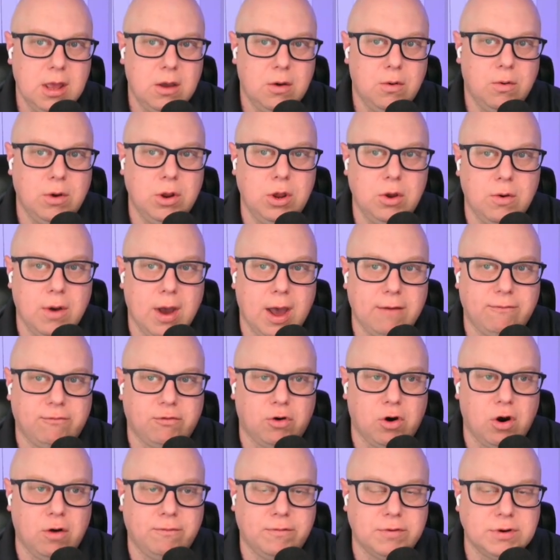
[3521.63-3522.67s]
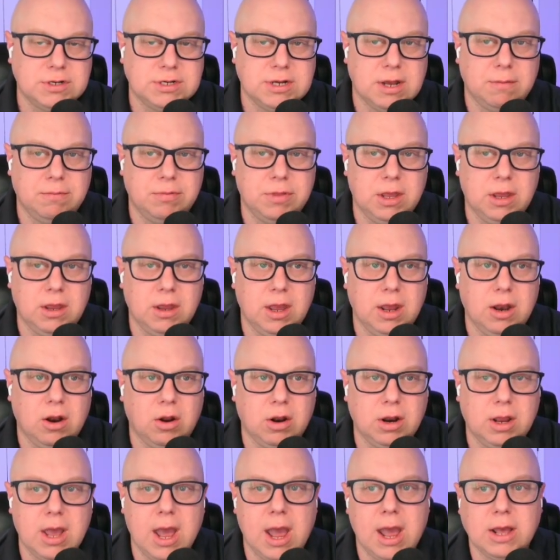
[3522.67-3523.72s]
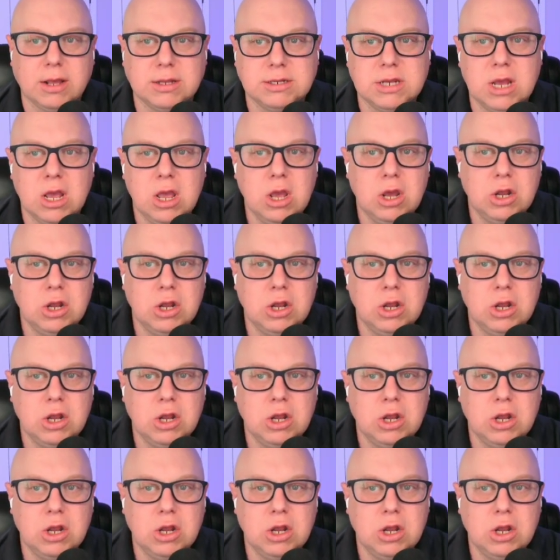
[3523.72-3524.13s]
When you hover over something, and on Kyle's,